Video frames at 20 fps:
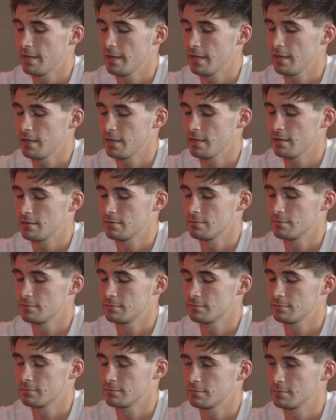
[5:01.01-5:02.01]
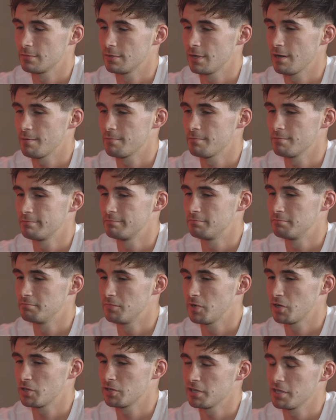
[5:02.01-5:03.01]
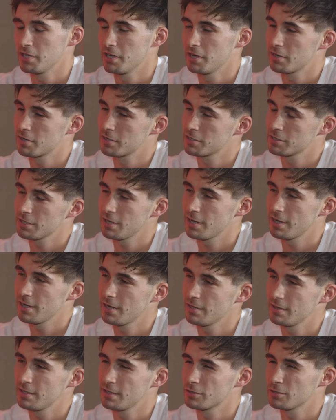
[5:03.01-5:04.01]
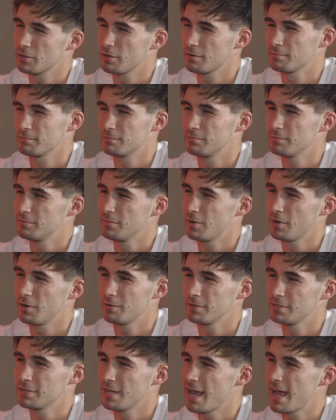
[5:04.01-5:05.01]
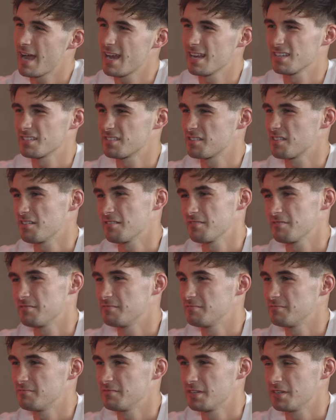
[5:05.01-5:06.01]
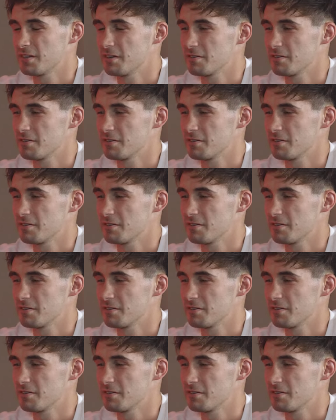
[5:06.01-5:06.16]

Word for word: and I'm on the younger side. I think so. I'm always adding stuff. You